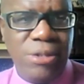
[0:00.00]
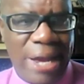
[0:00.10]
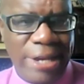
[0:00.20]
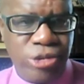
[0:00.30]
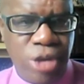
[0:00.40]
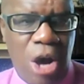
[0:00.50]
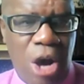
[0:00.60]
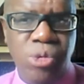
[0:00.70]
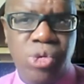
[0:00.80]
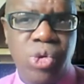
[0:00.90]
debt
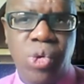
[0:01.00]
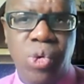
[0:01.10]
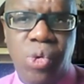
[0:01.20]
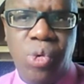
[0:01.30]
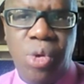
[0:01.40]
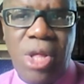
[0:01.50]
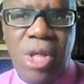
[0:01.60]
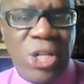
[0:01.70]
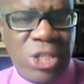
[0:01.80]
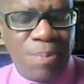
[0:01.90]
down to
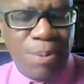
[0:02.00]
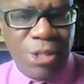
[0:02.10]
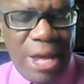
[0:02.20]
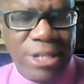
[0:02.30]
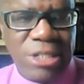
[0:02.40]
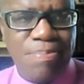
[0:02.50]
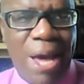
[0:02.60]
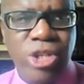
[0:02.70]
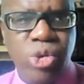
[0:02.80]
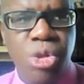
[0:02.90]
60%
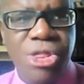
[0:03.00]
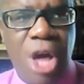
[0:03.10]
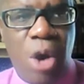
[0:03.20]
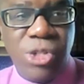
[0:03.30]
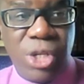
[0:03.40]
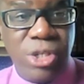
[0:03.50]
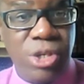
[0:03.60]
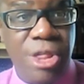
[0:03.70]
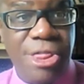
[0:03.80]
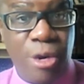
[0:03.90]
by
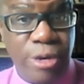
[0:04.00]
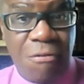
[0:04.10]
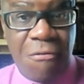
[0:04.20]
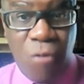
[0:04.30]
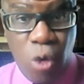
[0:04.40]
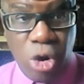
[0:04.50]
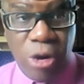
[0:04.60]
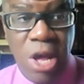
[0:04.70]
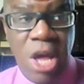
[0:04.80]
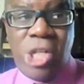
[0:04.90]

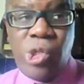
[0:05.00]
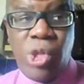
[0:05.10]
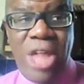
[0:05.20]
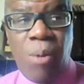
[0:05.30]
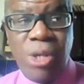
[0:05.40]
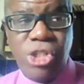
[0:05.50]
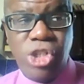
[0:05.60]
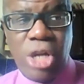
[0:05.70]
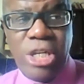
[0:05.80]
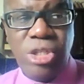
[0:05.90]
2034. So that was
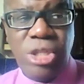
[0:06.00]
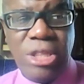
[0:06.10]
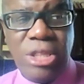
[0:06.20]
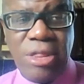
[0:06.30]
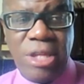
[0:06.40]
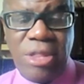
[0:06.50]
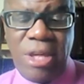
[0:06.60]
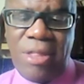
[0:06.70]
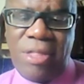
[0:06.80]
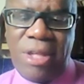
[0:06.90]
done in
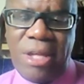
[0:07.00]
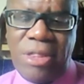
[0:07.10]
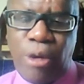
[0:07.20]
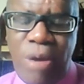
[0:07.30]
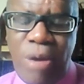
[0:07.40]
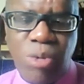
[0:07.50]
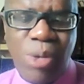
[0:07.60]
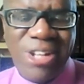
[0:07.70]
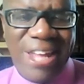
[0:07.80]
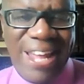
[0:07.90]
the agreement
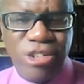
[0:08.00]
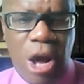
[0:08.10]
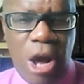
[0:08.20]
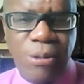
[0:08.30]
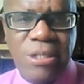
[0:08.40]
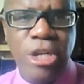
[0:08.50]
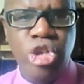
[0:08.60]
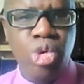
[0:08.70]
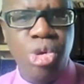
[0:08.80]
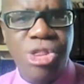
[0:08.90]
was inked out
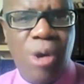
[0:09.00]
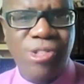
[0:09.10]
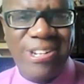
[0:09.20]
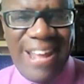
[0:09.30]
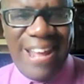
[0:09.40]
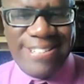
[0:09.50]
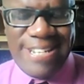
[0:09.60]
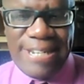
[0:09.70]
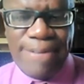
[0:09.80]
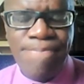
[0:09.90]
in
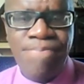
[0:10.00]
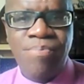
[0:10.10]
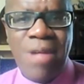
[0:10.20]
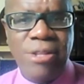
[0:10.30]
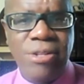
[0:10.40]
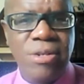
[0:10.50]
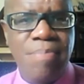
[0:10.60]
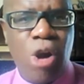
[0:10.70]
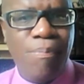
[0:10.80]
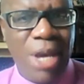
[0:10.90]
2018, and
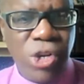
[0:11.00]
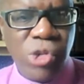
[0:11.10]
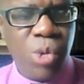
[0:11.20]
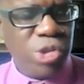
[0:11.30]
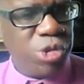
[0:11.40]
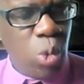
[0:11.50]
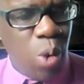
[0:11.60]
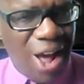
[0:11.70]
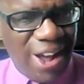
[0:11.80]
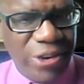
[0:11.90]
Barbados was
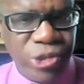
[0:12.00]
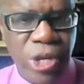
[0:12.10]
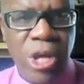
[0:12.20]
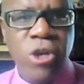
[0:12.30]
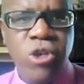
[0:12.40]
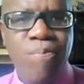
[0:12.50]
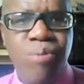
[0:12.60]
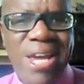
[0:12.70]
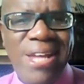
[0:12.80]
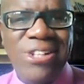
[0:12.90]
required to
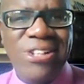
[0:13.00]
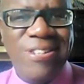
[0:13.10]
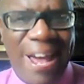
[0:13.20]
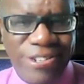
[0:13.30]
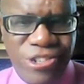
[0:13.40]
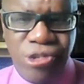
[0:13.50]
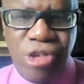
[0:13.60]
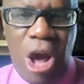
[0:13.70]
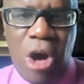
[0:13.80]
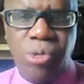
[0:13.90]
bring its debt
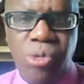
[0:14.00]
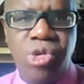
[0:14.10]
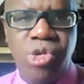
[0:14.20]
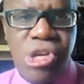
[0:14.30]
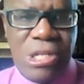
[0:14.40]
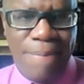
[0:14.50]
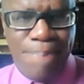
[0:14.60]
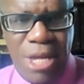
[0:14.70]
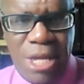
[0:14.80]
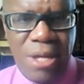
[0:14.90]
down to
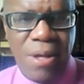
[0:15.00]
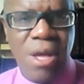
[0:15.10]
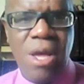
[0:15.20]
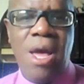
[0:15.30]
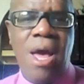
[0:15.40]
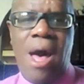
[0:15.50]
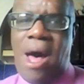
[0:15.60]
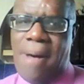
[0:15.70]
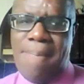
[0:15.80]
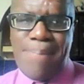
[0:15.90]
GDP
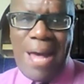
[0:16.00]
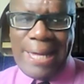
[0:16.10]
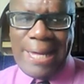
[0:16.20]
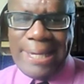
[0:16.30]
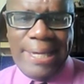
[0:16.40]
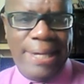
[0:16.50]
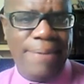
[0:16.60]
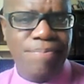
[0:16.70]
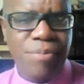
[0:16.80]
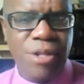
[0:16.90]

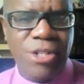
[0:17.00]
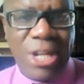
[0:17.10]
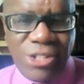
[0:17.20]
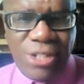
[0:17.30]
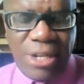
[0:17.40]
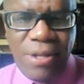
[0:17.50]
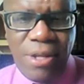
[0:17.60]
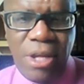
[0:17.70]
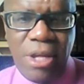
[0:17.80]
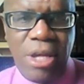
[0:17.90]
by 60
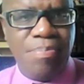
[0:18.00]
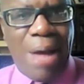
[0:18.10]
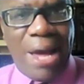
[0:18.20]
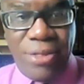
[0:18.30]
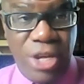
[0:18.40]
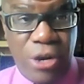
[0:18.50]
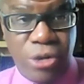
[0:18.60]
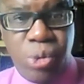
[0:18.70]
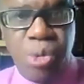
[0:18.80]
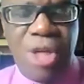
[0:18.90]
by the
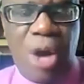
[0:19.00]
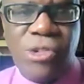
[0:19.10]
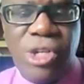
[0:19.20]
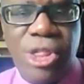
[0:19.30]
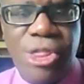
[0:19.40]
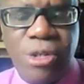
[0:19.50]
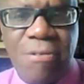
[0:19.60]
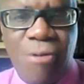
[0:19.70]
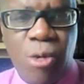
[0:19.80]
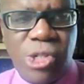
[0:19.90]
year
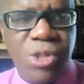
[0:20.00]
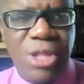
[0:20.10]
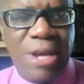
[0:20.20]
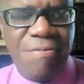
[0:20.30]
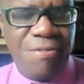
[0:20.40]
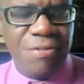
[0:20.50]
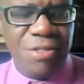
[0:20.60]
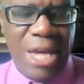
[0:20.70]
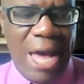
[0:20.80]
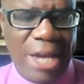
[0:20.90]
2034. So
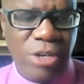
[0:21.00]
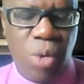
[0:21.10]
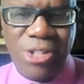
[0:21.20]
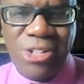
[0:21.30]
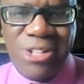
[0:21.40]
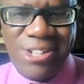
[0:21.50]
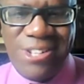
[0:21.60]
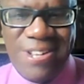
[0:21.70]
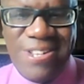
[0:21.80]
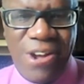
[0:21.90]
they had what,
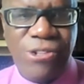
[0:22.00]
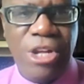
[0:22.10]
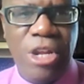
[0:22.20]
16 years